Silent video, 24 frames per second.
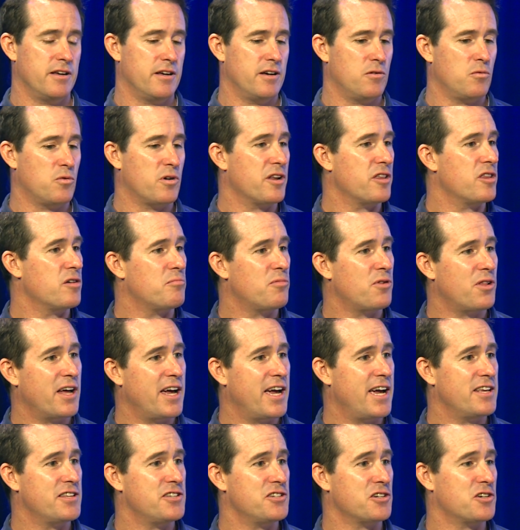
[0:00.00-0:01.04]
one of the
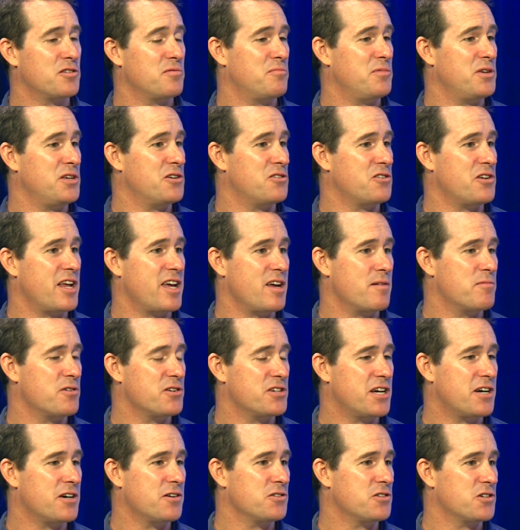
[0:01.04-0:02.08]
plants. It could be your neighbor's
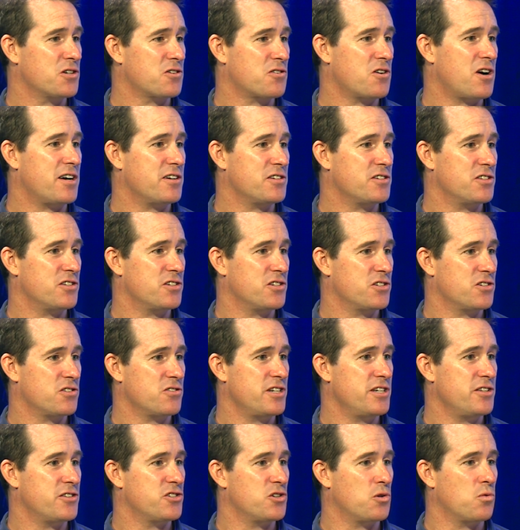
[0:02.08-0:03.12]
house across the
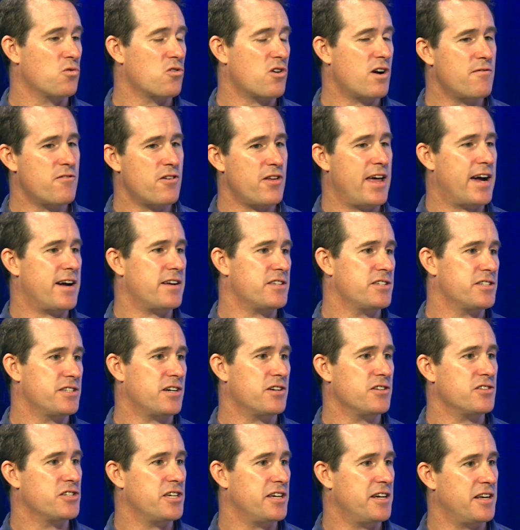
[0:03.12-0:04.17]
street. So wherever that
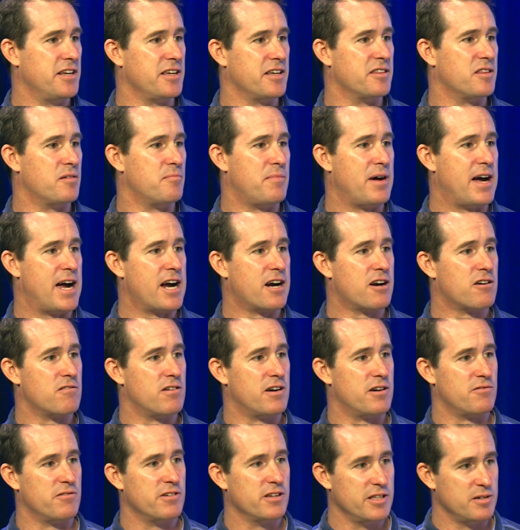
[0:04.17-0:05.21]
sun's hitting in the
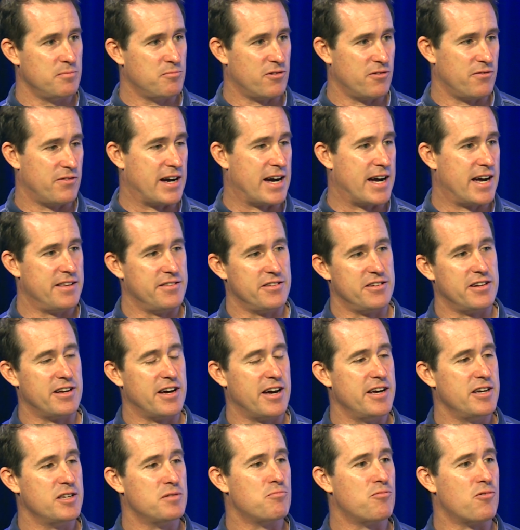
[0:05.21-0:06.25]
background really provides a
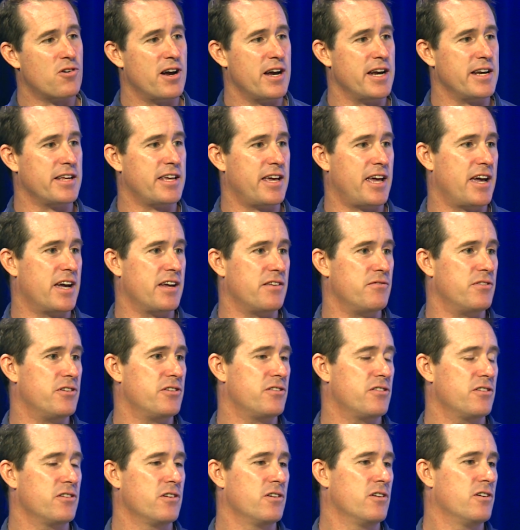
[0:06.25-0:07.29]
nice bright
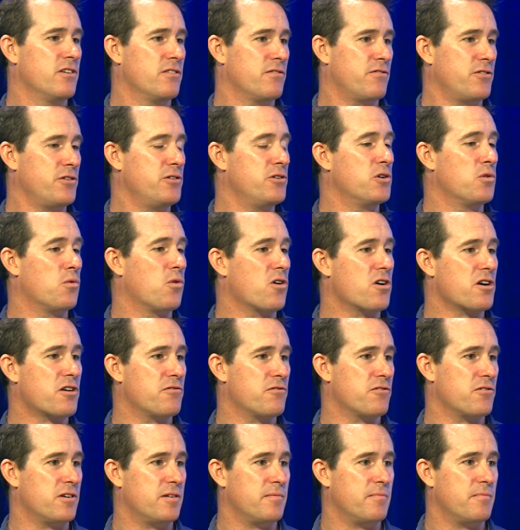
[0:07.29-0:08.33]
canvas for you to work
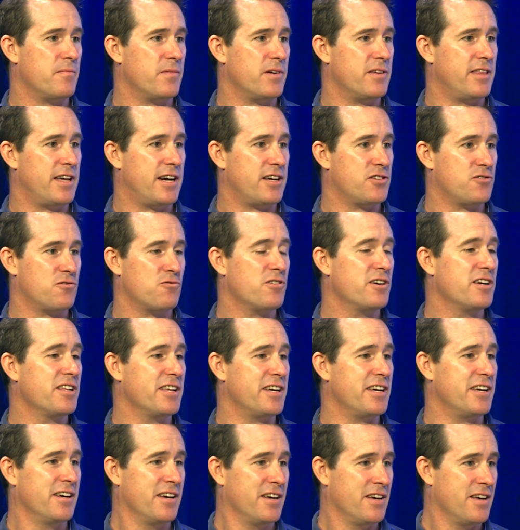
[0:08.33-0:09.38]
from. And that's
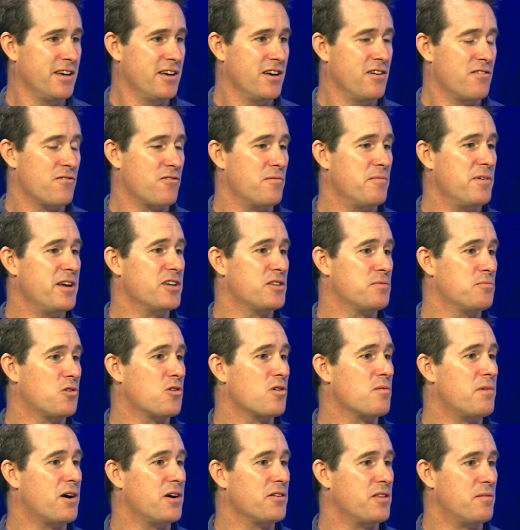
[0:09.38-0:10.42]
really, for me, it's more
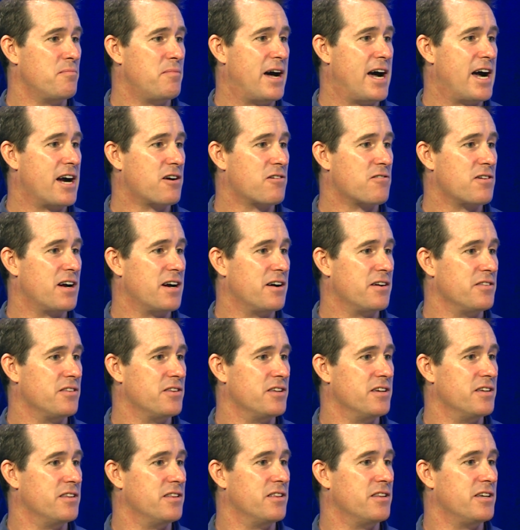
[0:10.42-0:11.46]
about the background
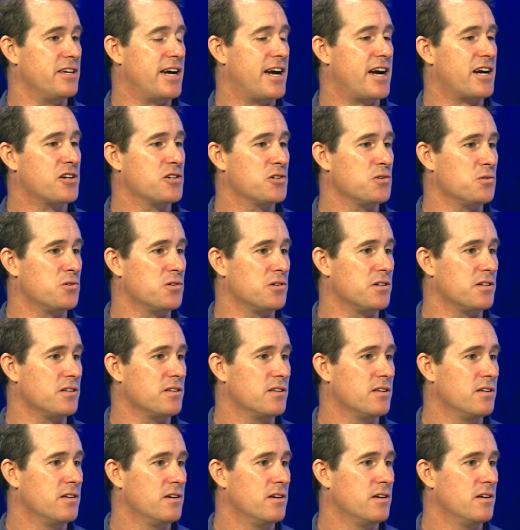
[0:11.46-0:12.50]
than the actual
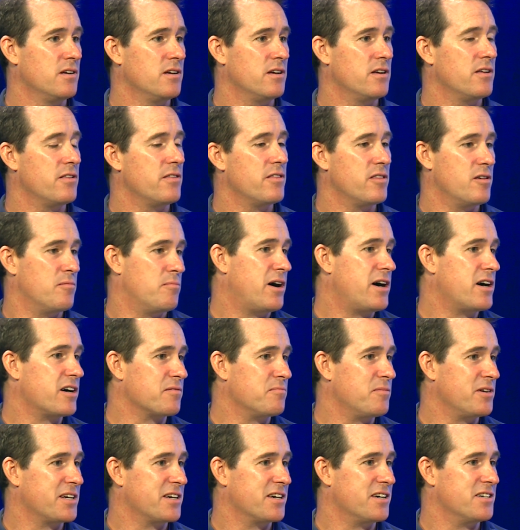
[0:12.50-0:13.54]
the bug,
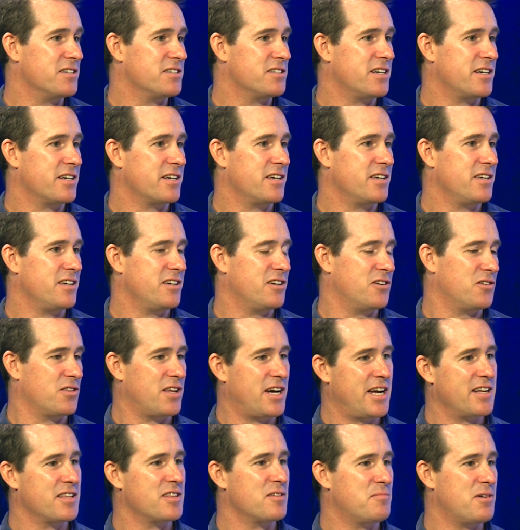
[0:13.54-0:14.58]
because
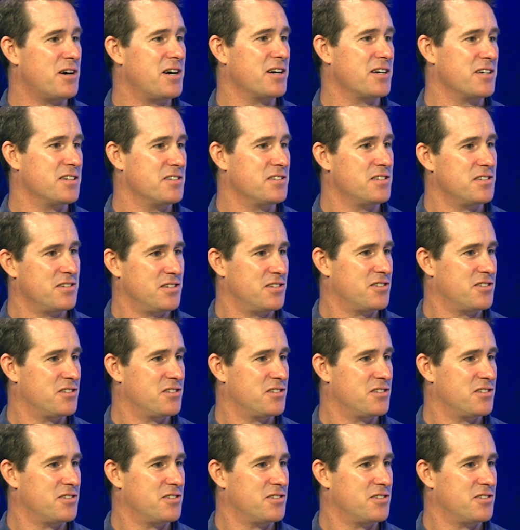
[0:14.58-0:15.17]
lighting the bug is